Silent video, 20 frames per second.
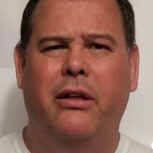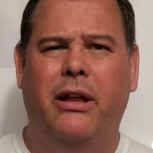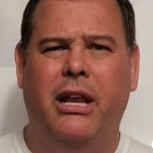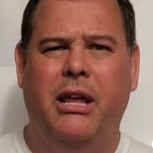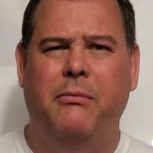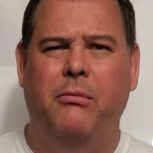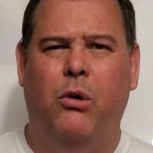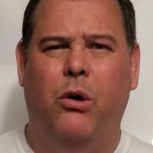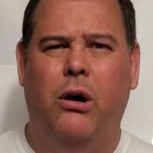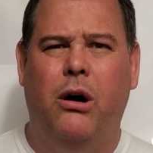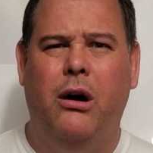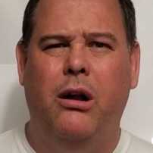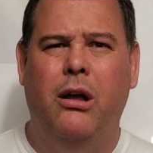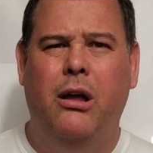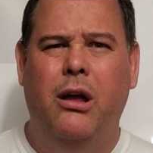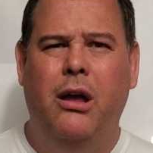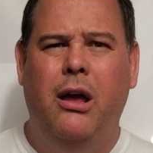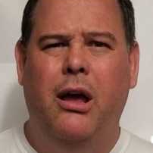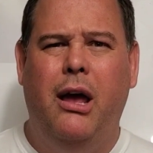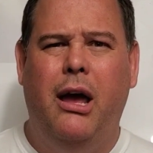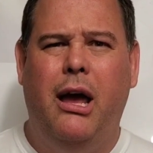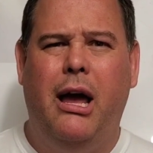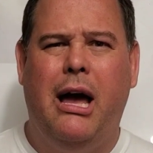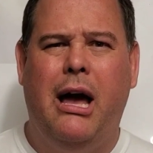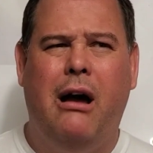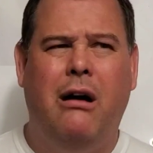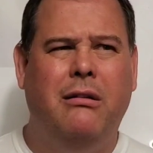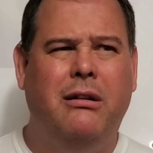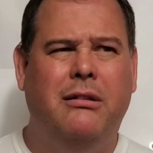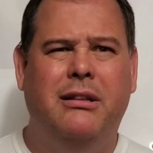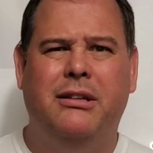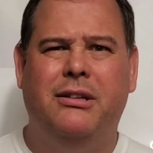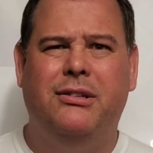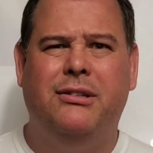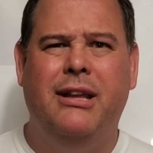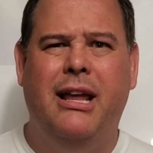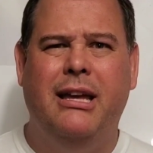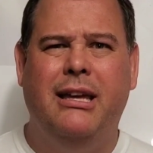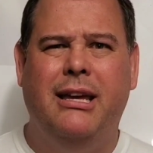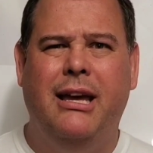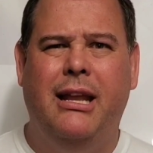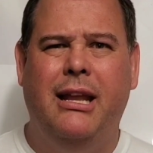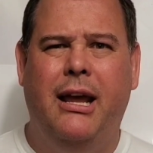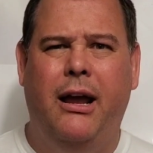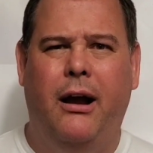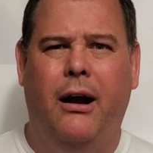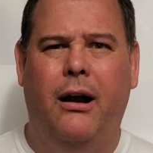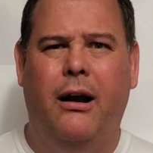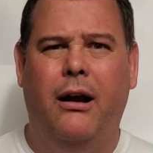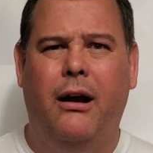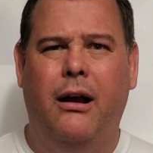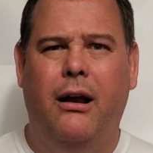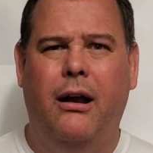anymore. How did this snake get here?